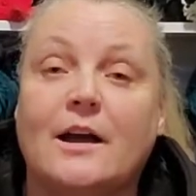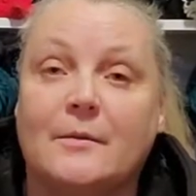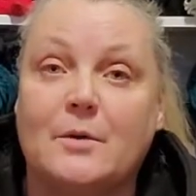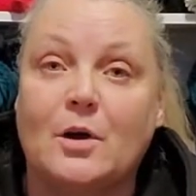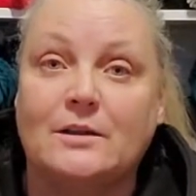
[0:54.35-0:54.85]

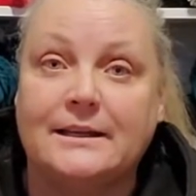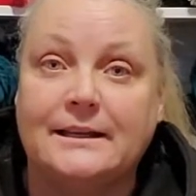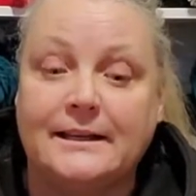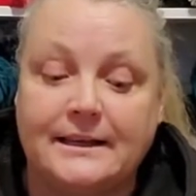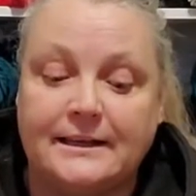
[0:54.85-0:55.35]
I'm calling
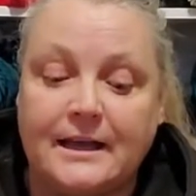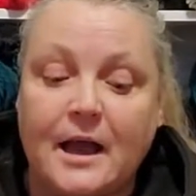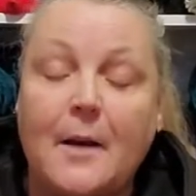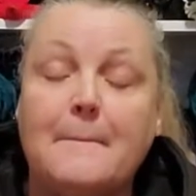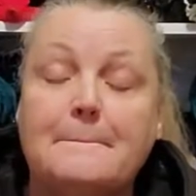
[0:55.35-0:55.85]
it a
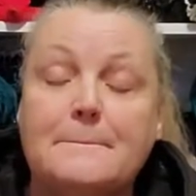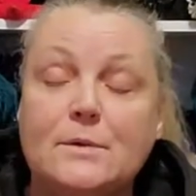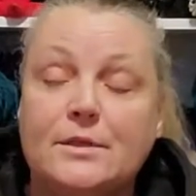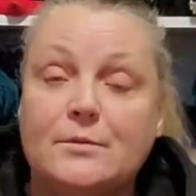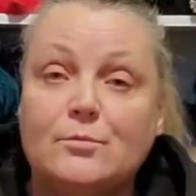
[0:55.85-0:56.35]

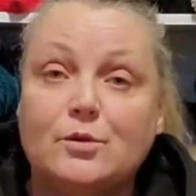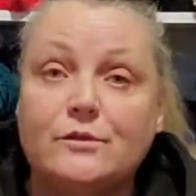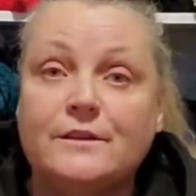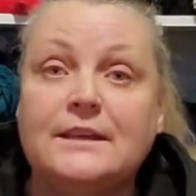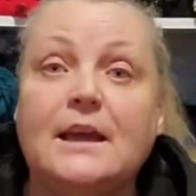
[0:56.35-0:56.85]
the
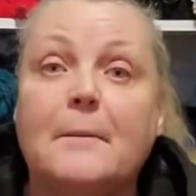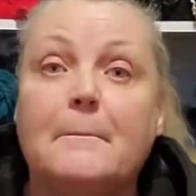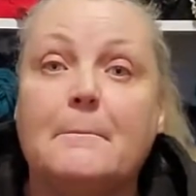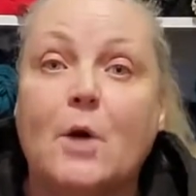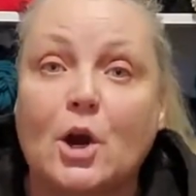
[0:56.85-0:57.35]
movie
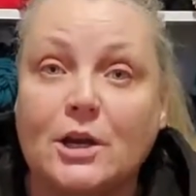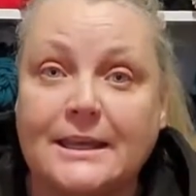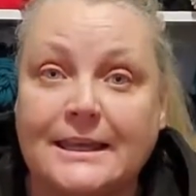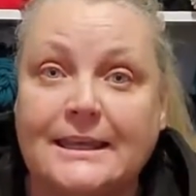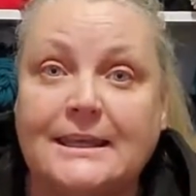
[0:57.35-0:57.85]

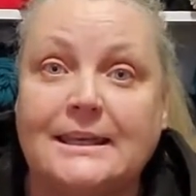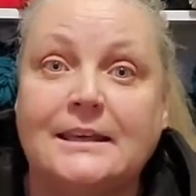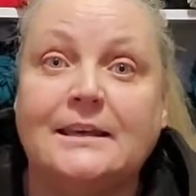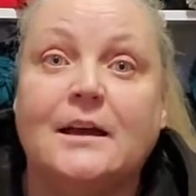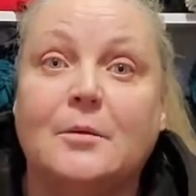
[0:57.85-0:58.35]

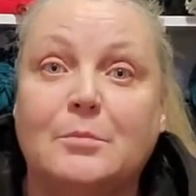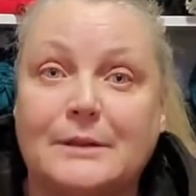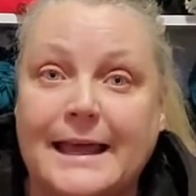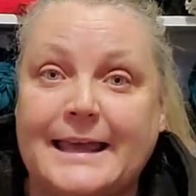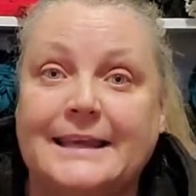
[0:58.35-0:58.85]
marquee
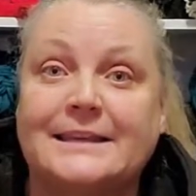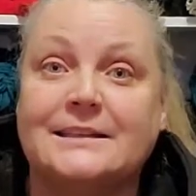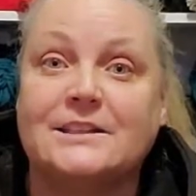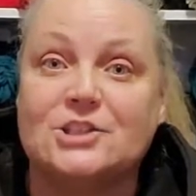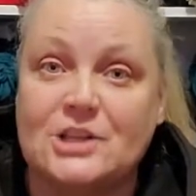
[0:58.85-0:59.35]
blanket
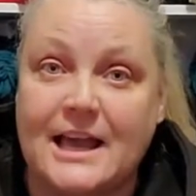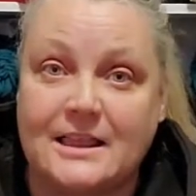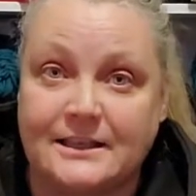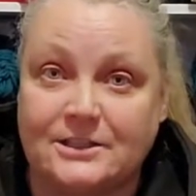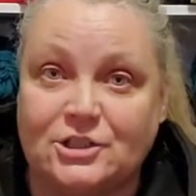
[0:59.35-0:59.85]

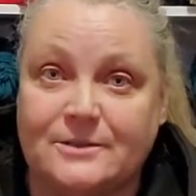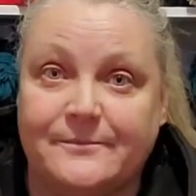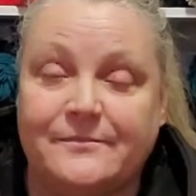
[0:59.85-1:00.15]
challenge.